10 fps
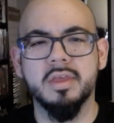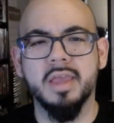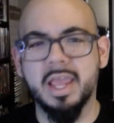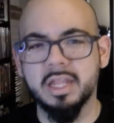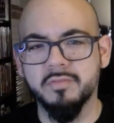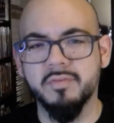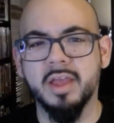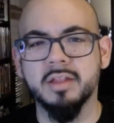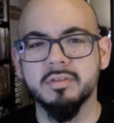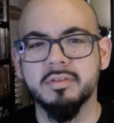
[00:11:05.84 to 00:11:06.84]
and the
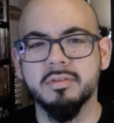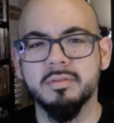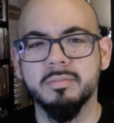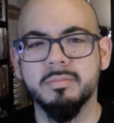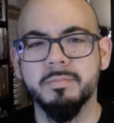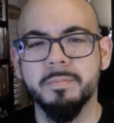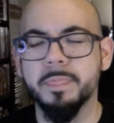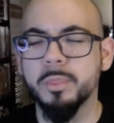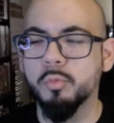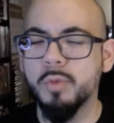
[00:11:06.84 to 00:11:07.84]
fans.
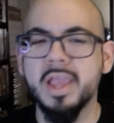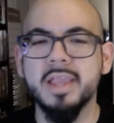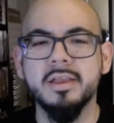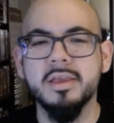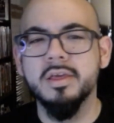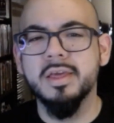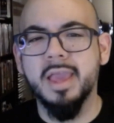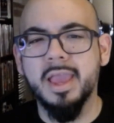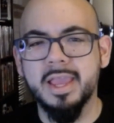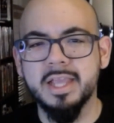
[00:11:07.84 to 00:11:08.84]
The way
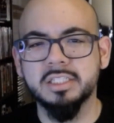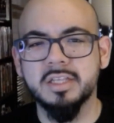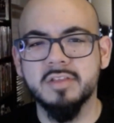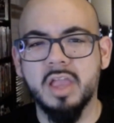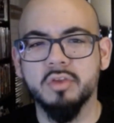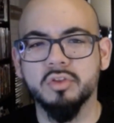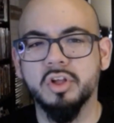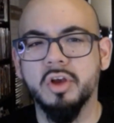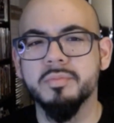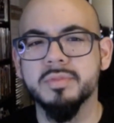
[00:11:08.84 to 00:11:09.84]
AJ Styles
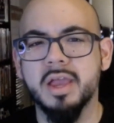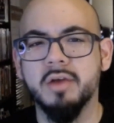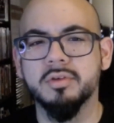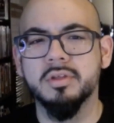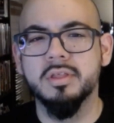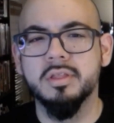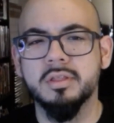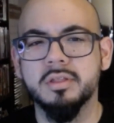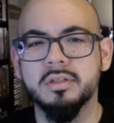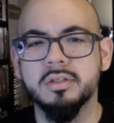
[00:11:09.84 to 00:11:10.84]
comes out
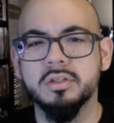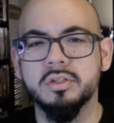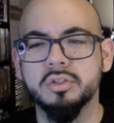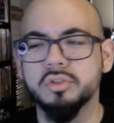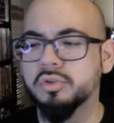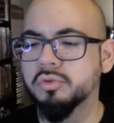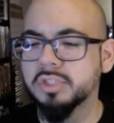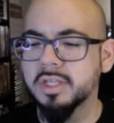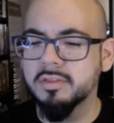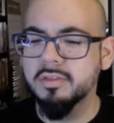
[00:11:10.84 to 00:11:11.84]
to
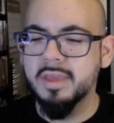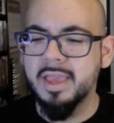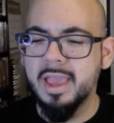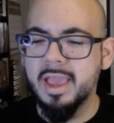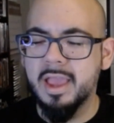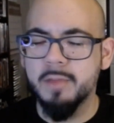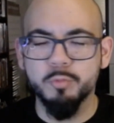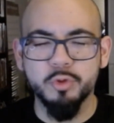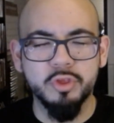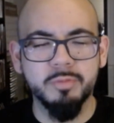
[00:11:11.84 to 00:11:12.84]
just
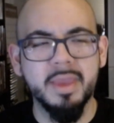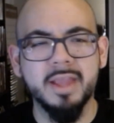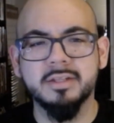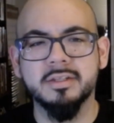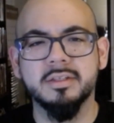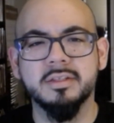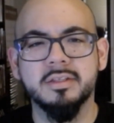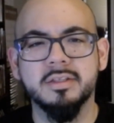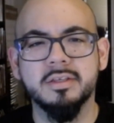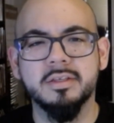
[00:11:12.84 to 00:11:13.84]
respect
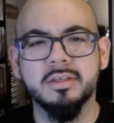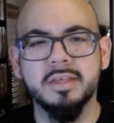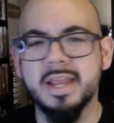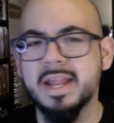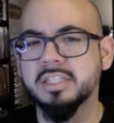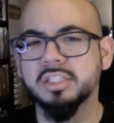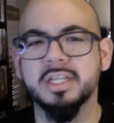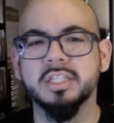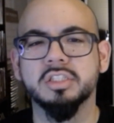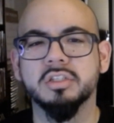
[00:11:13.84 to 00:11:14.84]
and
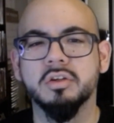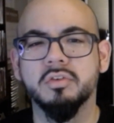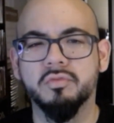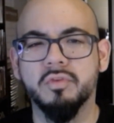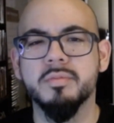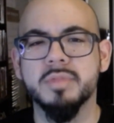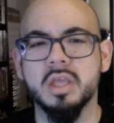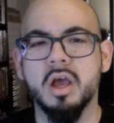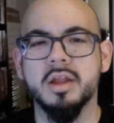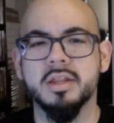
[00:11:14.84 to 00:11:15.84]
adulation from the
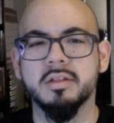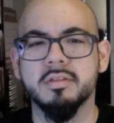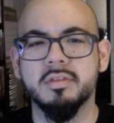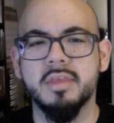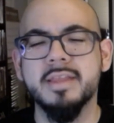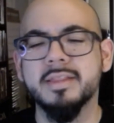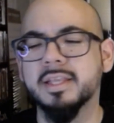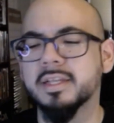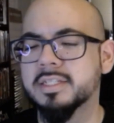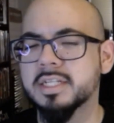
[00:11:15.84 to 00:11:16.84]
audience. They
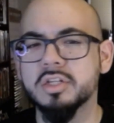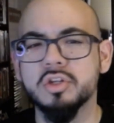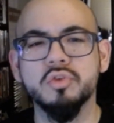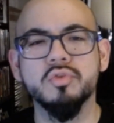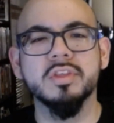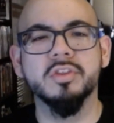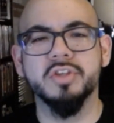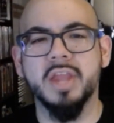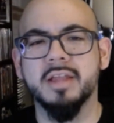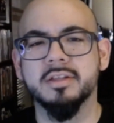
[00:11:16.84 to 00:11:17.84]
continue to do this
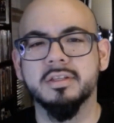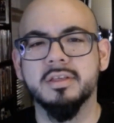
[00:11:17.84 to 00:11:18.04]
chant